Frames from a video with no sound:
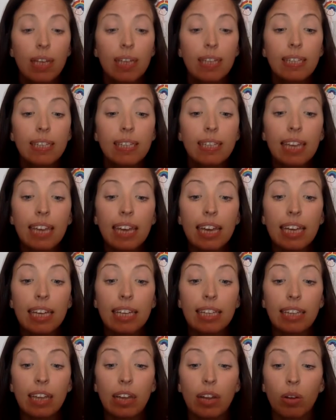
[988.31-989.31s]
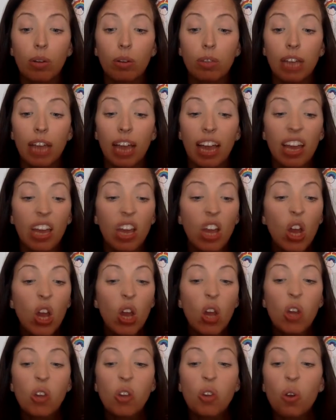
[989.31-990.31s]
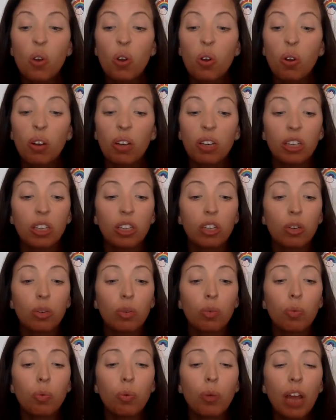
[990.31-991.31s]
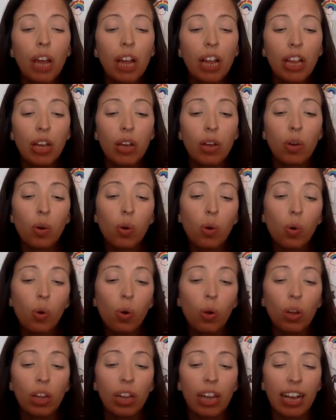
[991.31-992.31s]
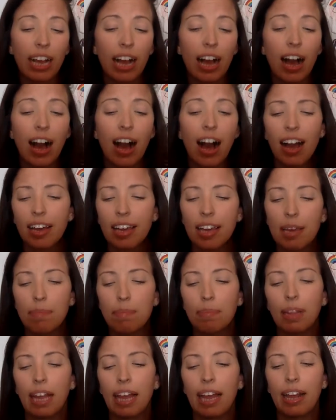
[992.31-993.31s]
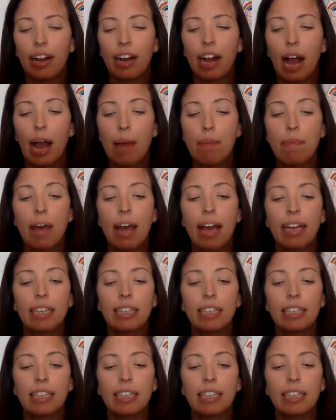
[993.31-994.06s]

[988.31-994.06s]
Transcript: "See," said Jose, "you're going to look really cool, like a hockey player, I bet."